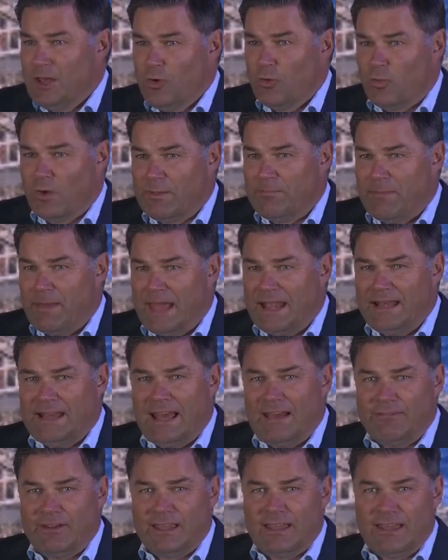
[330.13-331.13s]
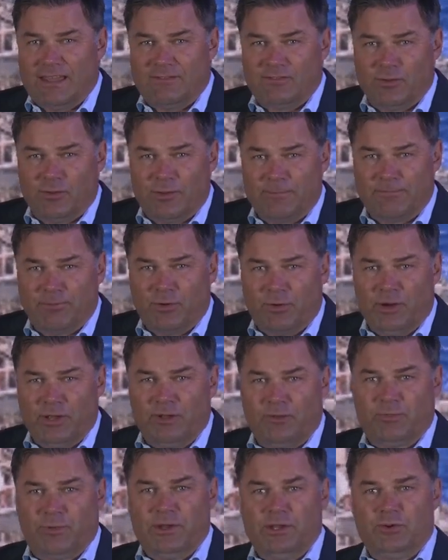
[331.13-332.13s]
We may never get to the
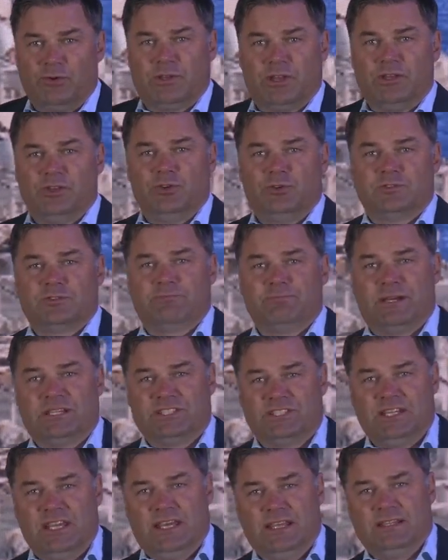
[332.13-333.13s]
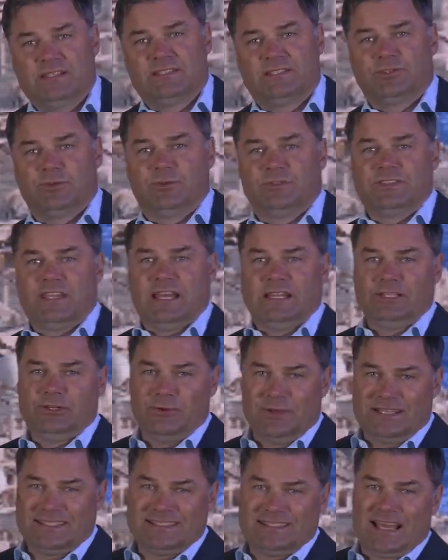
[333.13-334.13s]
point where you can use machines to tell you
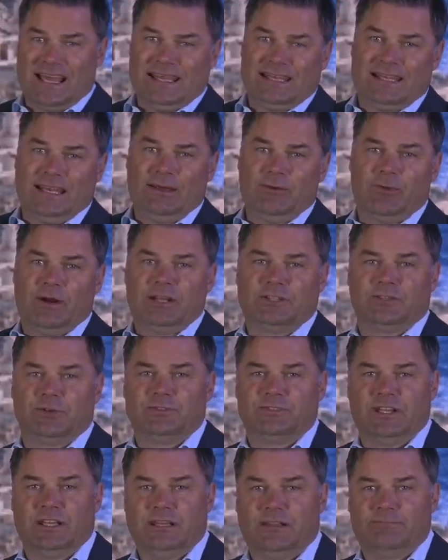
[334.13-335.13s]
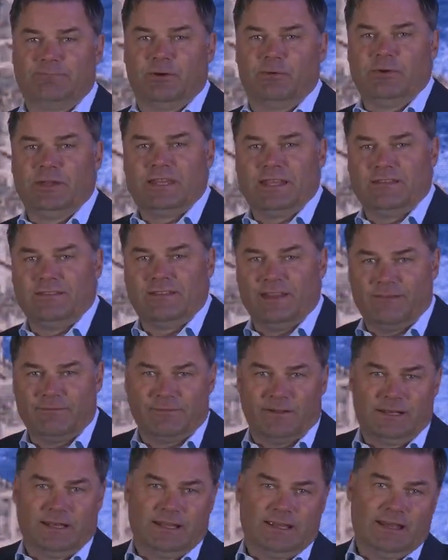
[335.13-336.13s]
exactly where to drill, but we can
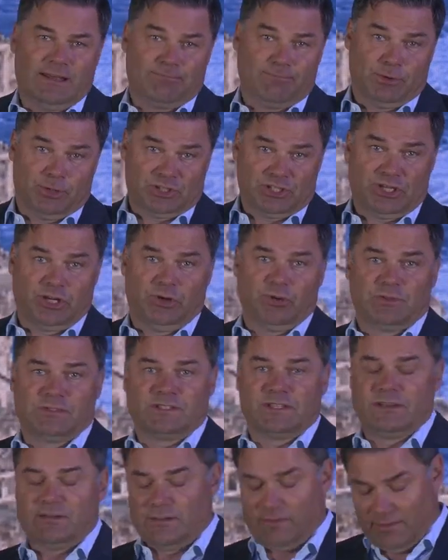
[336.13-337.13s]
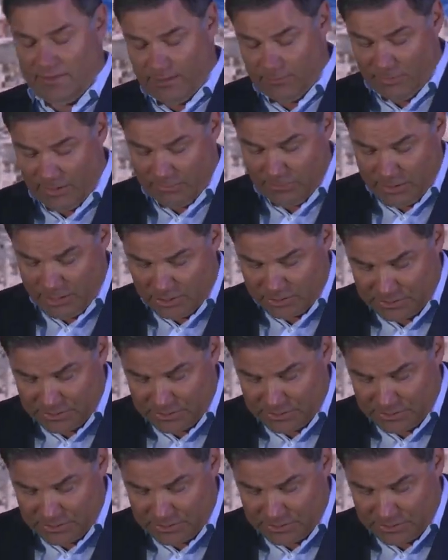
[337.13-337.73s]
definitely get much closer than where we are